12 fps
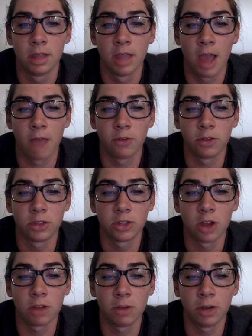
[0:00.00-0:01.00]
After the
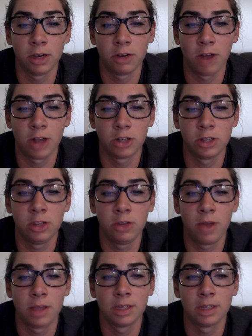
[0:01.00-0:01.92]
stock market crash in the U.S.